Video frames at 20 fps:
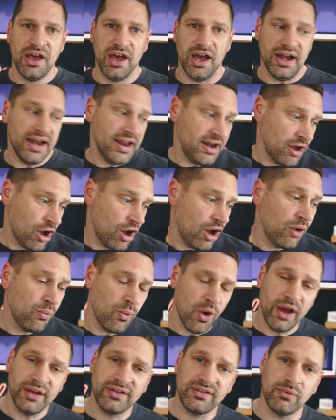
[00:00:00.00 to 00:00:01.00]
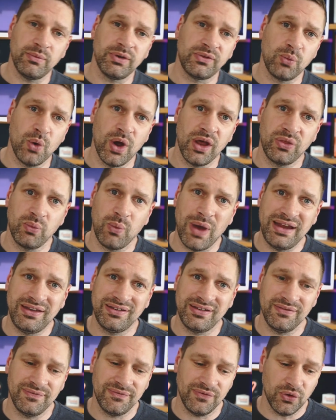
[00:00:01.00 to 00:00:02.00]
And in her words, it was worth
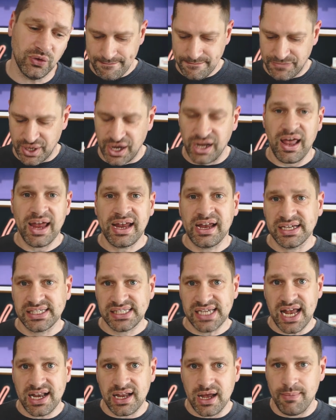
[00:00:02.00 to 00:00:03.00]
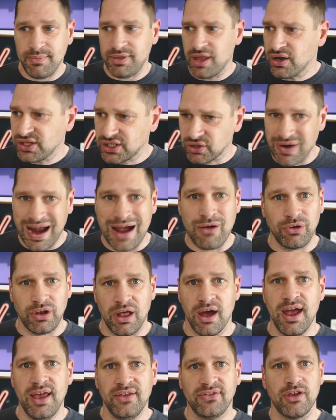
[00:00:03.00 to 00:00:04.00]
waiting for. But like I said, those are
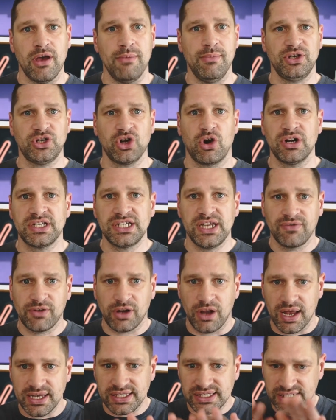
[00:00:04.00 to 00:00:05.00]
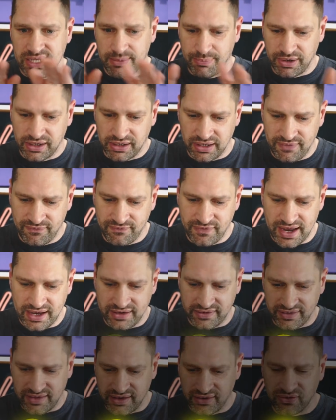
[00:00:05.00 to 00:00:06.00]
outliers. A majority of clients typically fit
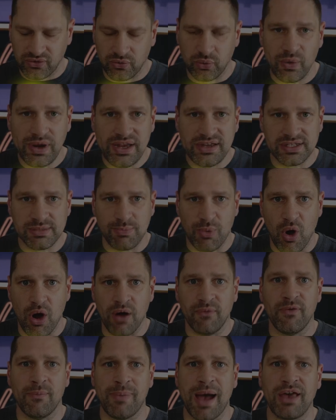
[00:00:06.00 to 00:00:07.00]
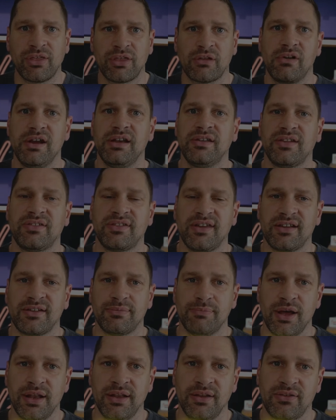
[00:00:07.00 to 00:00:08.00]
into this sweet spot of about 3 to 6
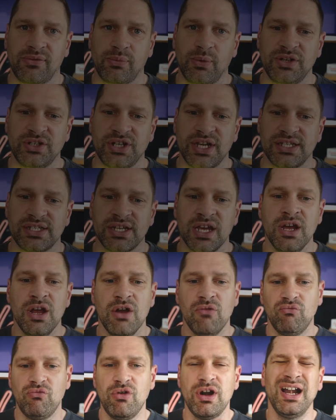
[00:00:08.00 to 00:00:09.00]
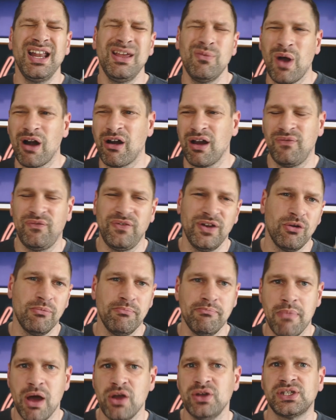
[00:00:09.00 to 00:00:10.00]
months, which is really where I feel
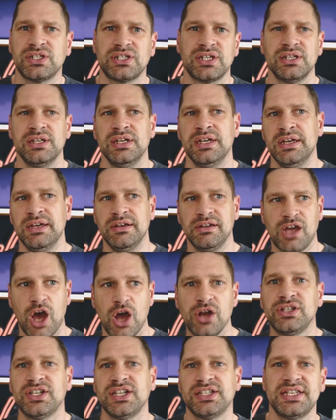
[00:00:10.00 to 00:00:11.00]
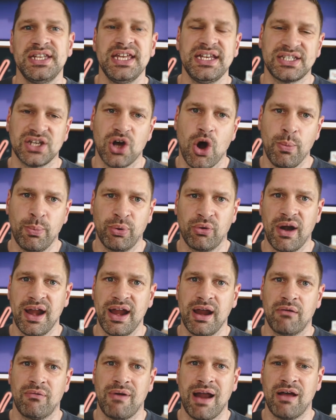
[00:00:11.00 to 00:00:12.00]
most coaches need to
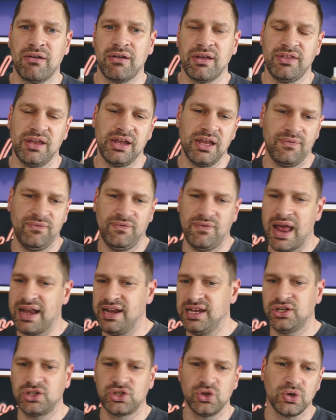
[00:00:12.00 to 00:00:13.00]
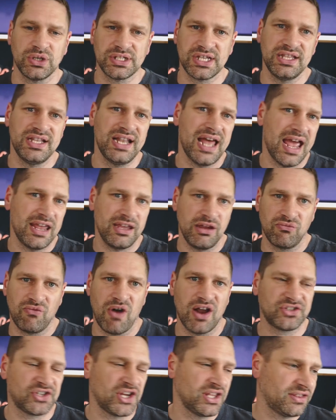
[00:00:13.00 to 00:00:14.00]
operate around. I think if any shorter than that, you're
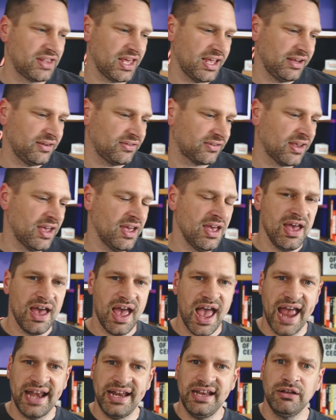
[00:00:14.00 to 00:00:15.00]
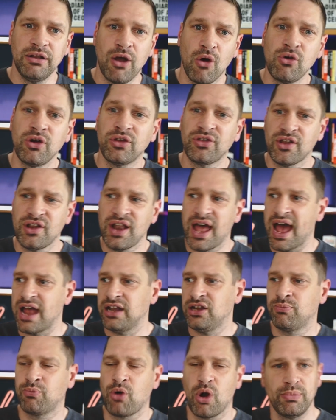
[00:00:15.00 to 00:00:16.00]
rushing things. any longer than that,
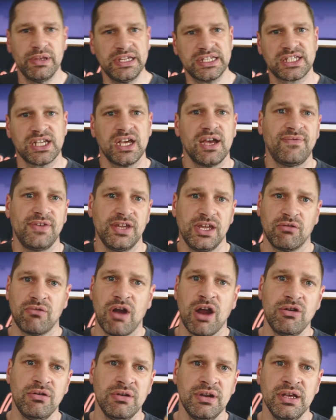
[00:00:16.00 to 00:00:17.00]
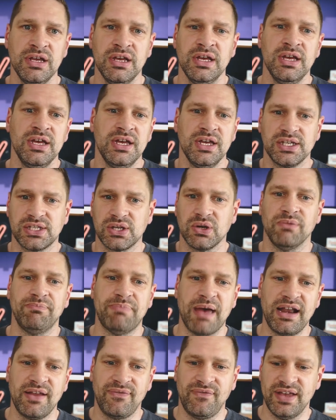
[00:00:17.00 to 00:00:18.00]
and you're probably serving your own sort of
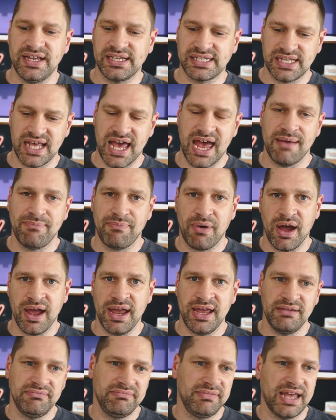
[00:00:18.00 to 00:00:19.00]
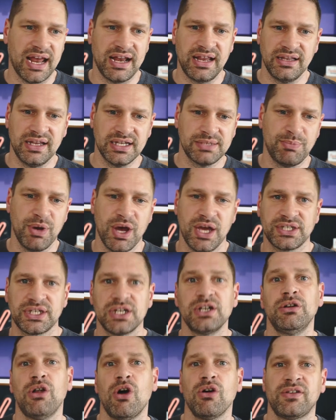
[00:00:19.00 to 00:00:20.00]
benefits there by getting this
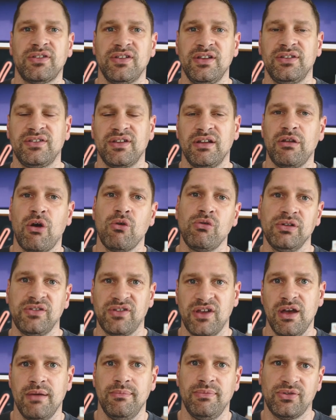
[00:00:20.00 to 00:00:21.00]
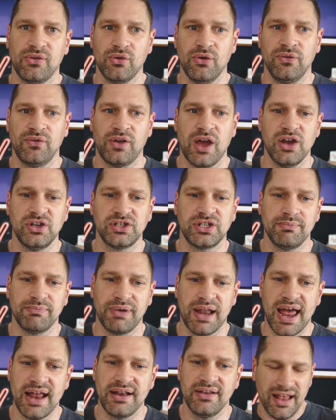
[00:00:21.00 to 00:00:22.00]
person locked into long-term sort of coaching
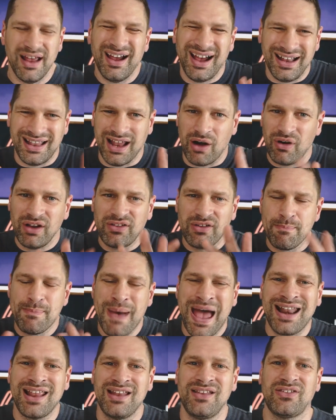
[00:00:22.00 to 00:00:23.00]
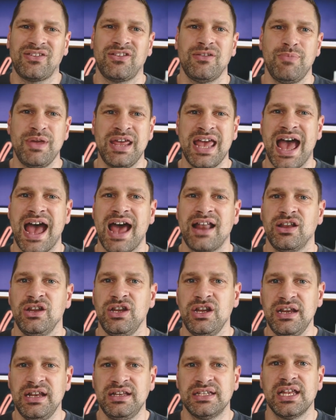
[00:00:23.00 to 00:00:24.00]
plans. And there is a balance to be had, and
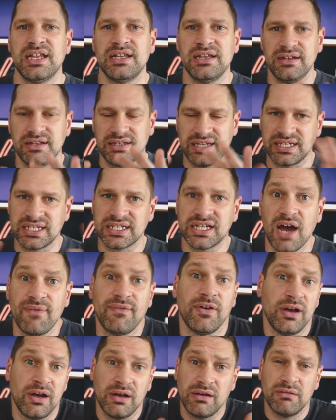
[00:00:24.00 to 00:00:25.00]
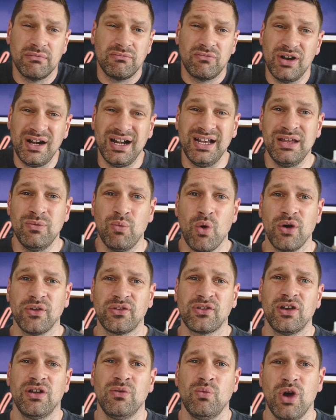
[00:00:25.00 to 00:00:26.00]
you need to discover really what's
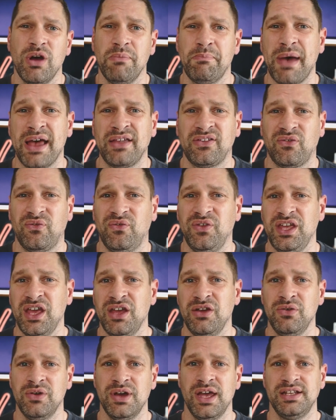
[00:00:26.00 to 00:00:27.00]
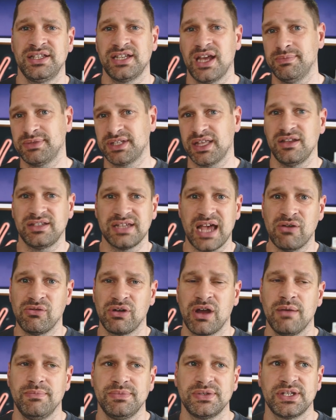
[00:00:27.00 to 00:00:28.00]
going to work best for you in terms of those
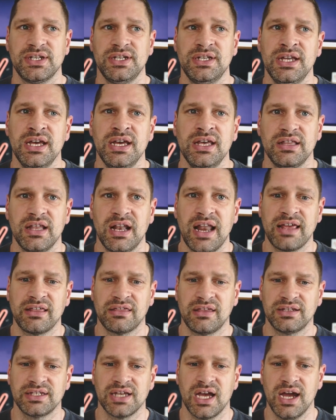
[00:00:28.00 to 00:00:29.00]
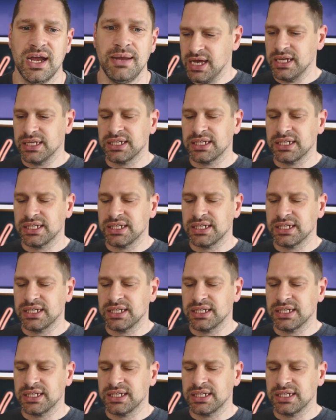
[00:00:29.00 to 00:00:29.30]
outcomes and the length of time.